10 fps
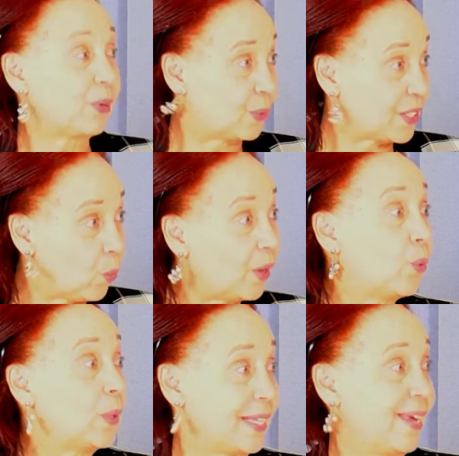was the one who
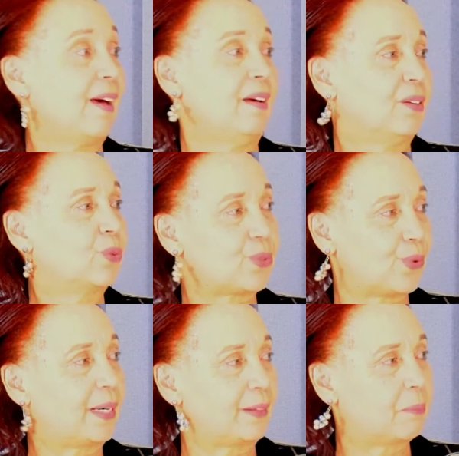was here, who was
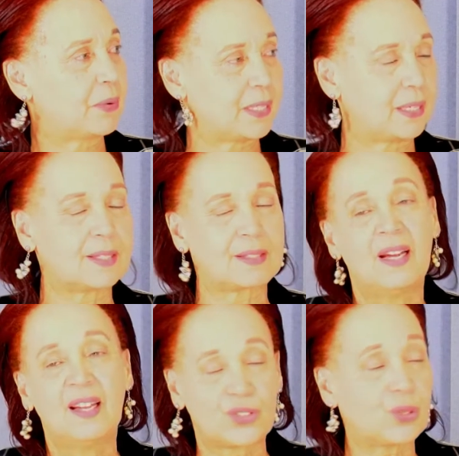running the business.
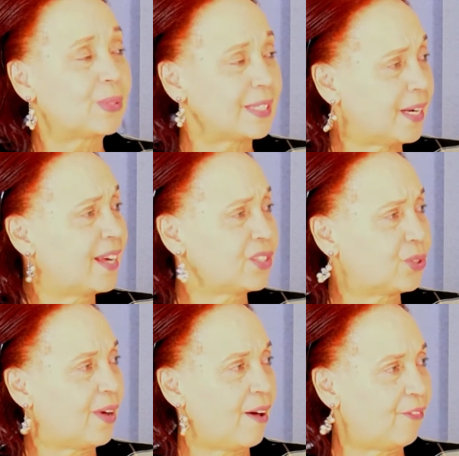So it was nice
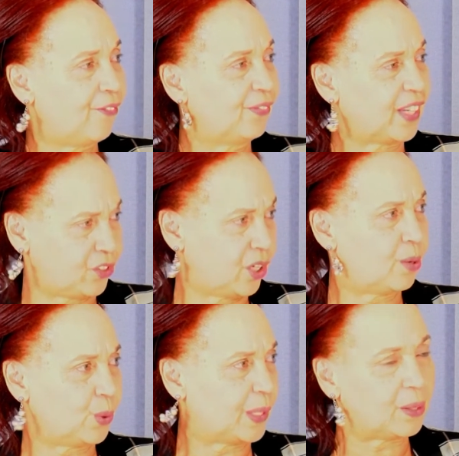to have a
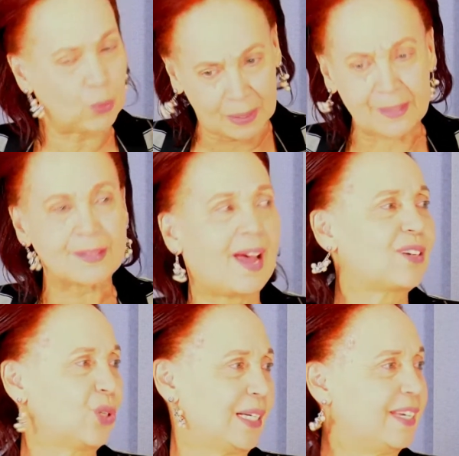shareholder who was
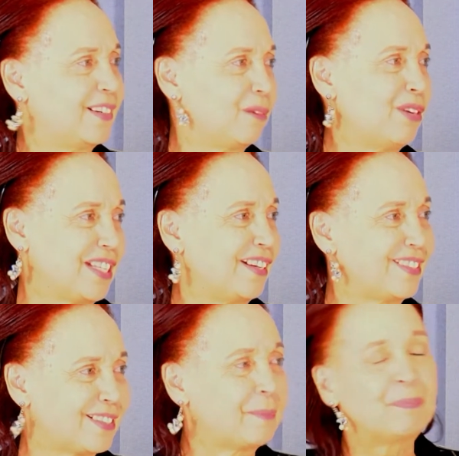actually in the business.